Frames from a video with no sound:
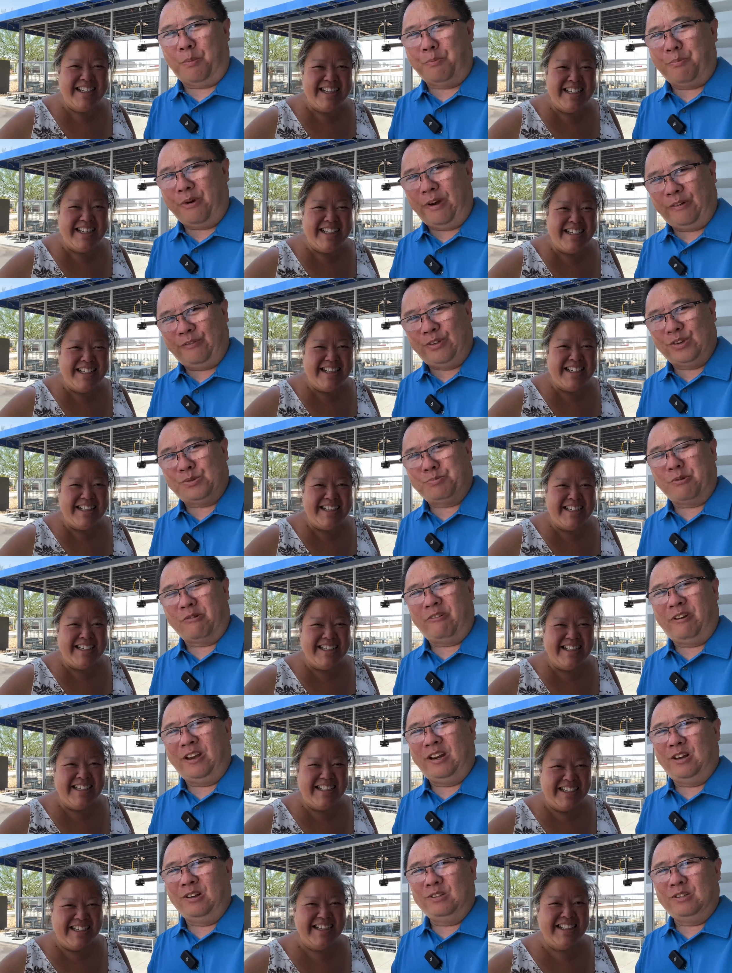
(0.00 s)
Speaker 1: breakfast
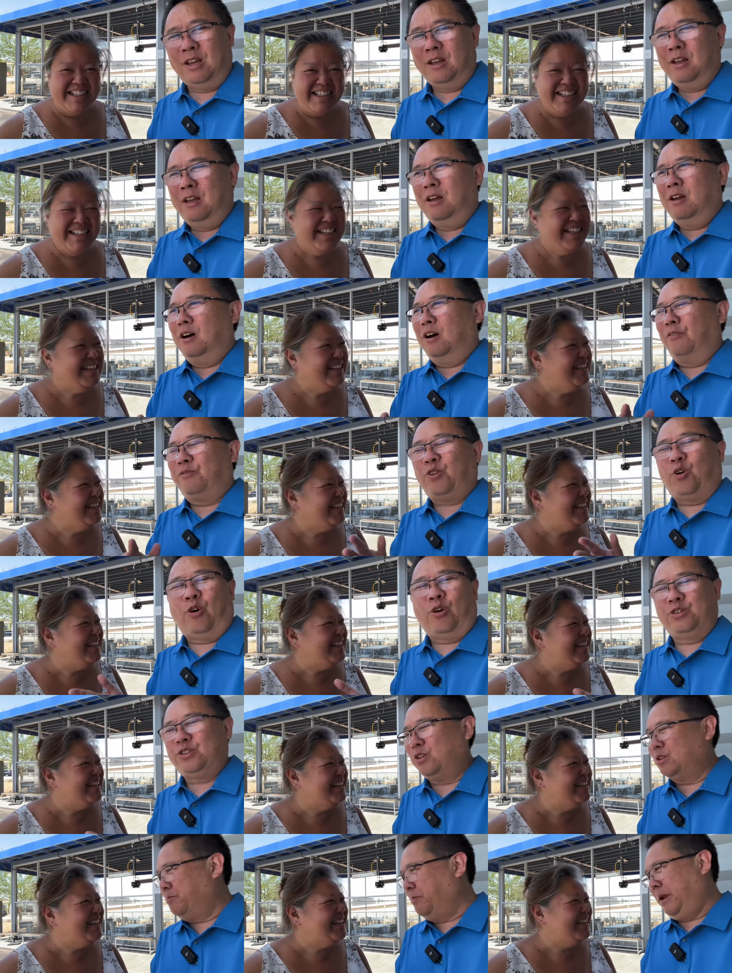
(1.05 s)
burritos. Of
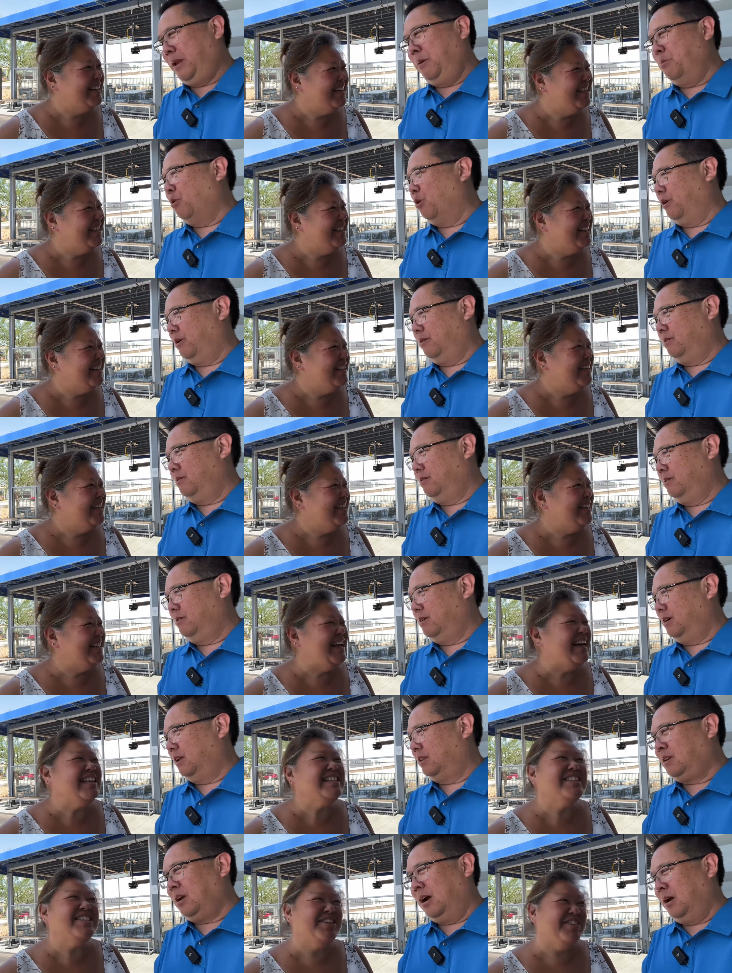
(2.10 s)
course, there's many more.
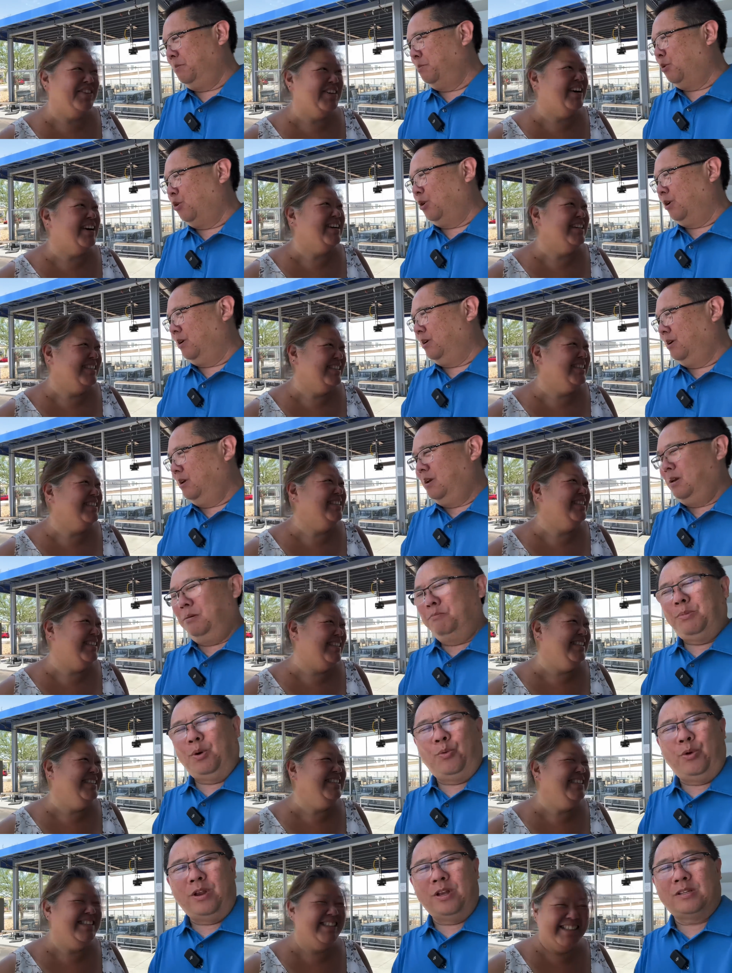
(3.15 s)
Yes, a ton more. Mm
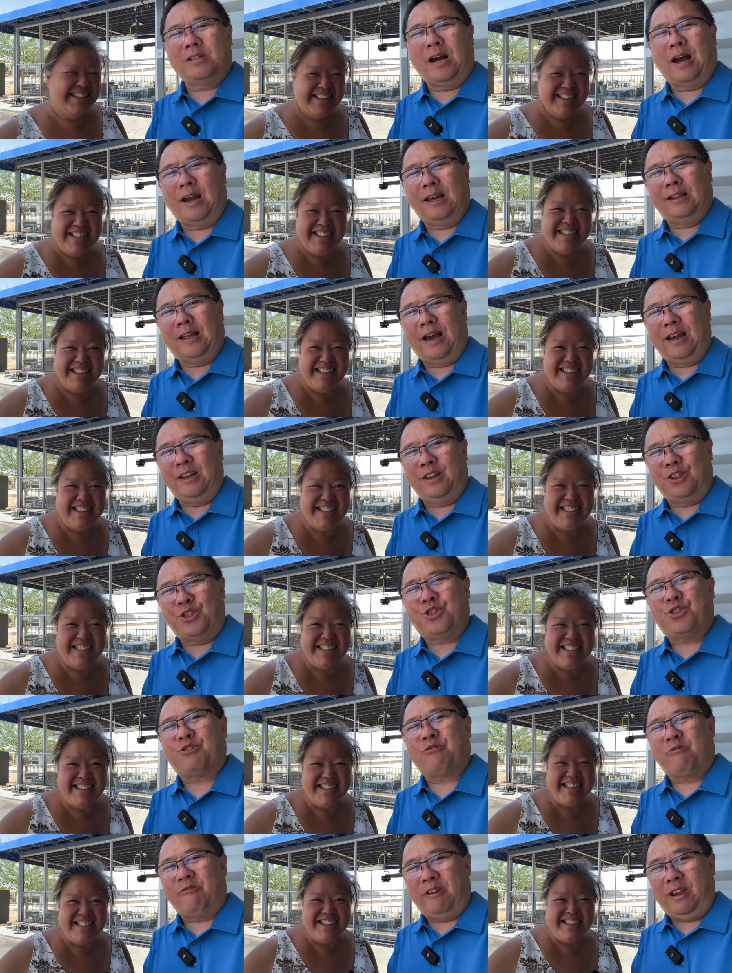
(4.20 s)
-hmm. But we just highlighted
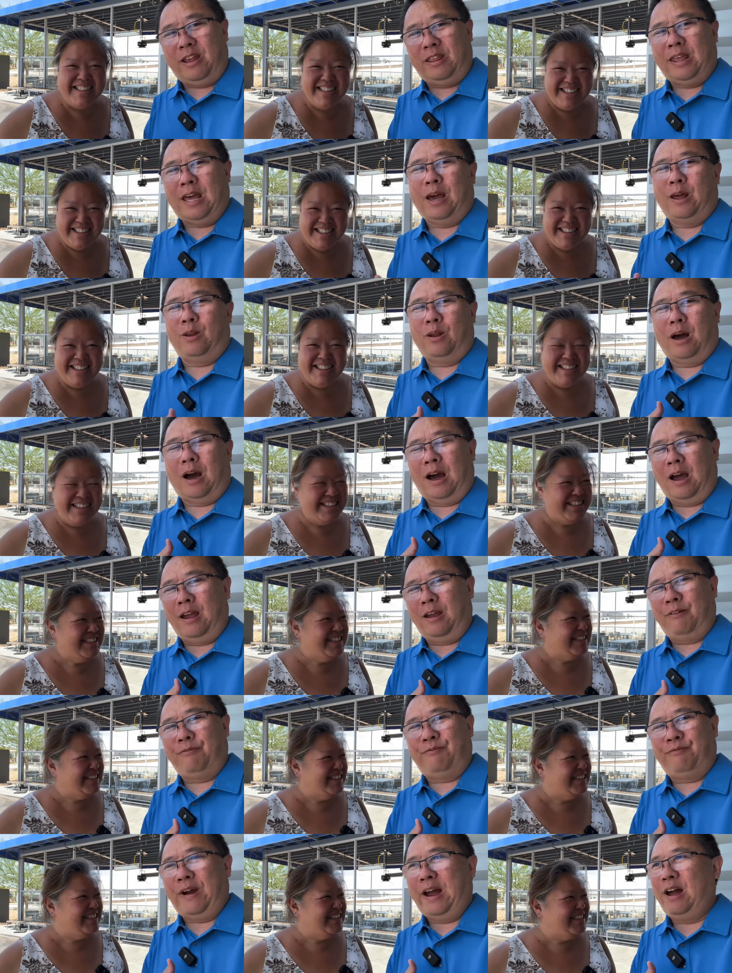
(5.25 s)
three that
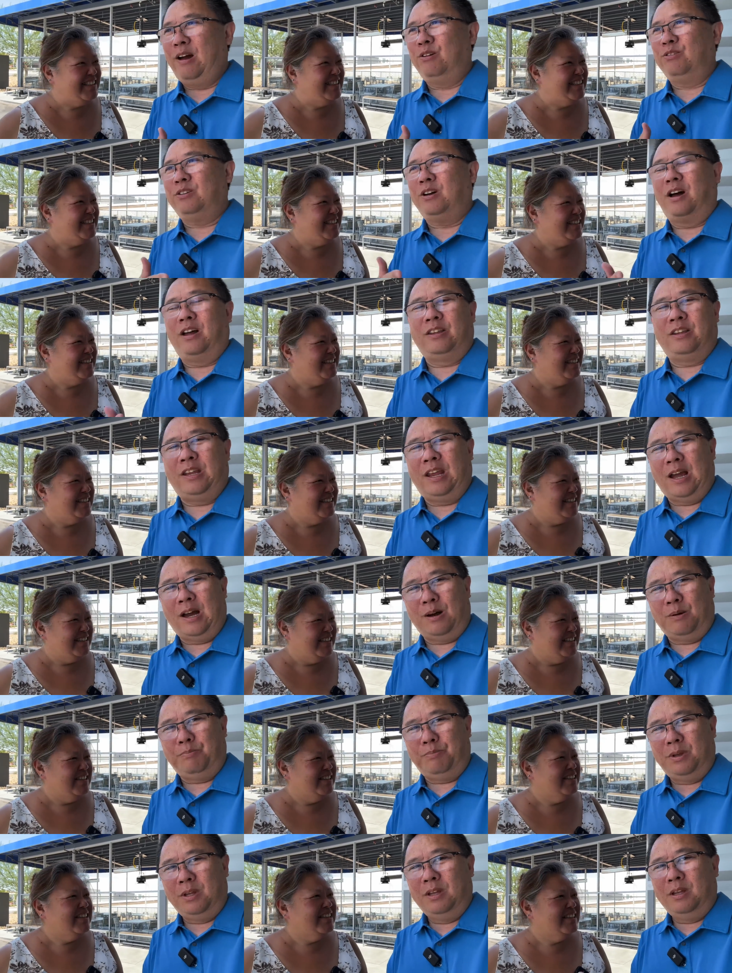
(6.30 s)
I found on
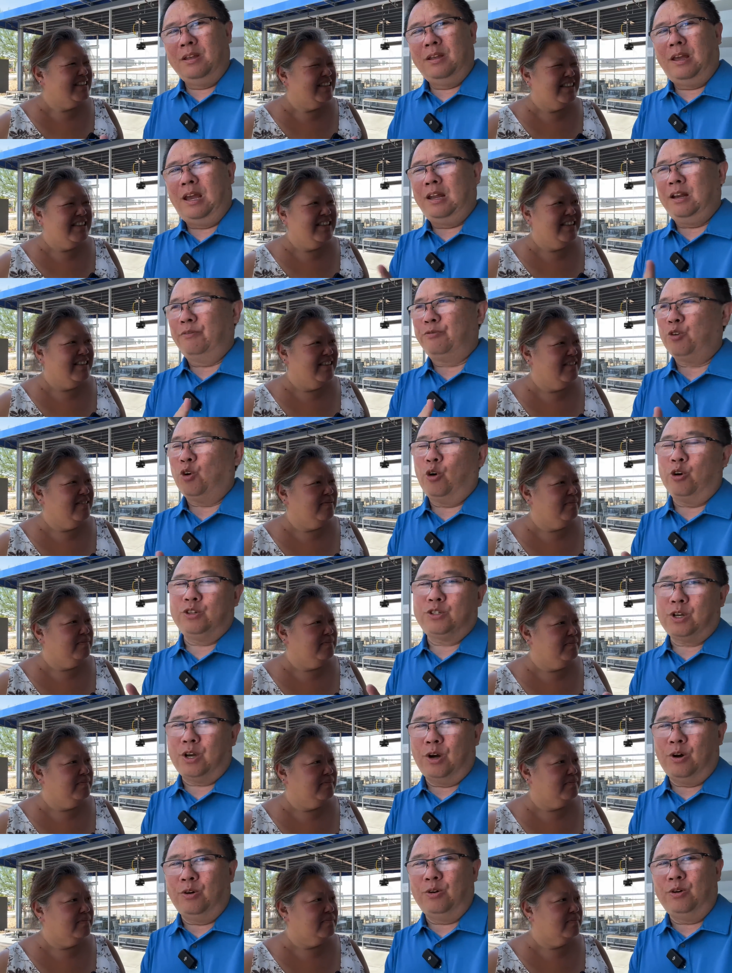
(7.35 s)
Yelp. And of course,
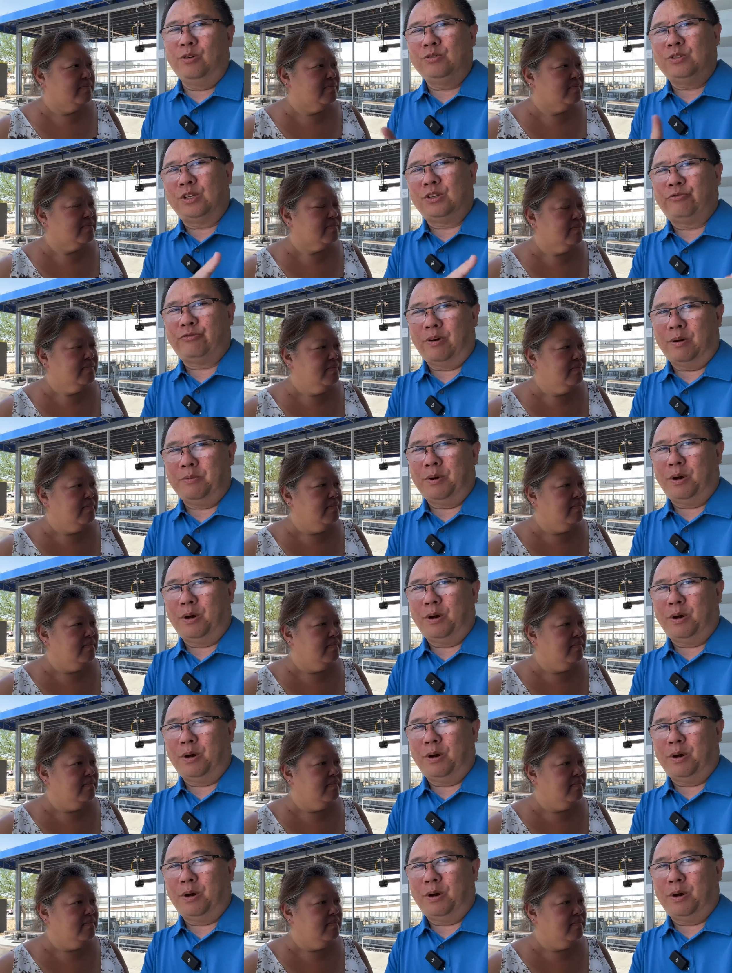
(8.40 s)
Konos is from